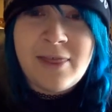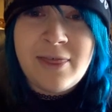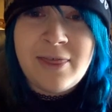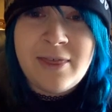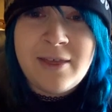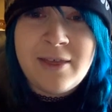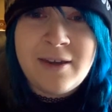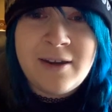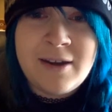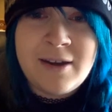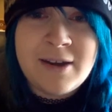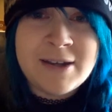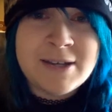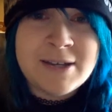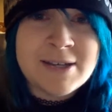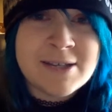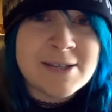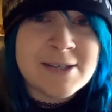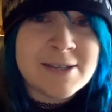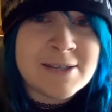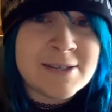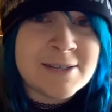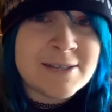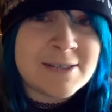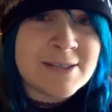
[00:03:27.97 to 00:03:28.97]
there
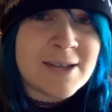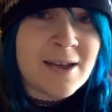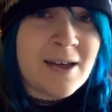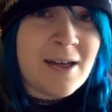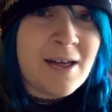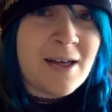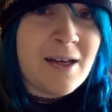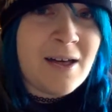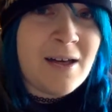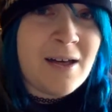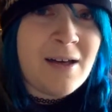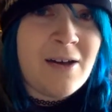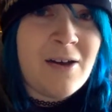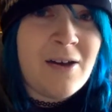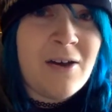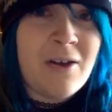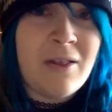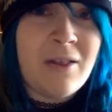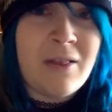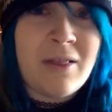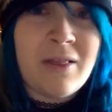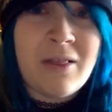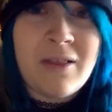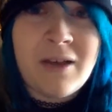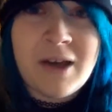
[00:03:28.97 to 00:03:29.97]
is a
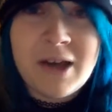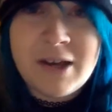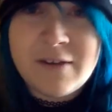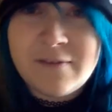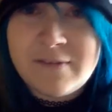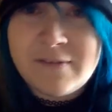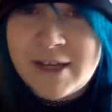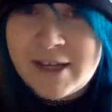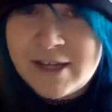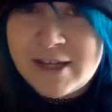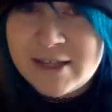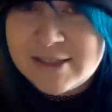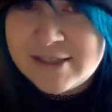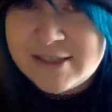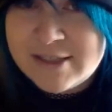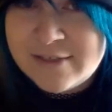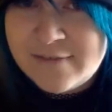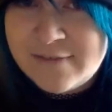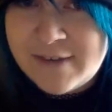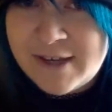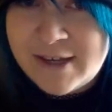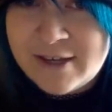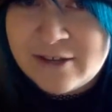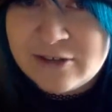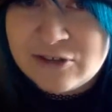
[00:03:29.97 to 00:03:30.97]
lot of negative
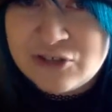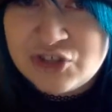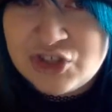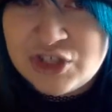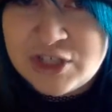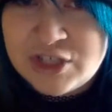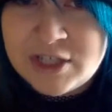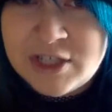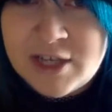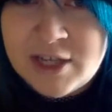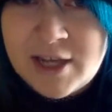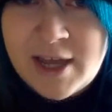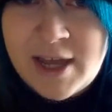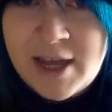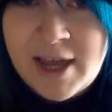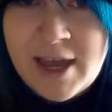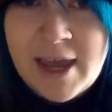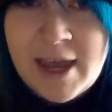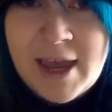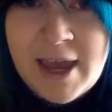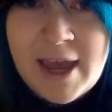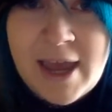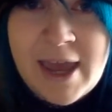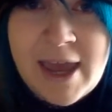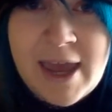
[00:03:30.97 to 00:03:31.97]
energy
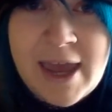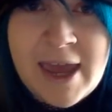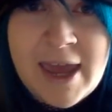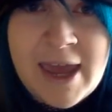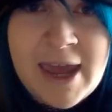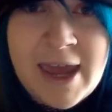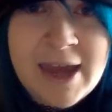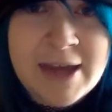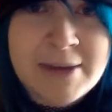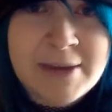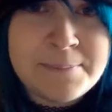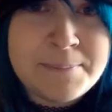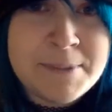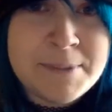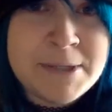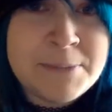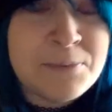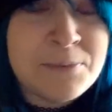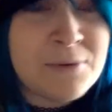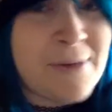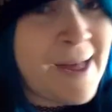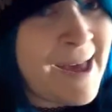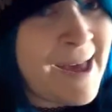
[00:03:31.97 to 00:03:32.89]
and people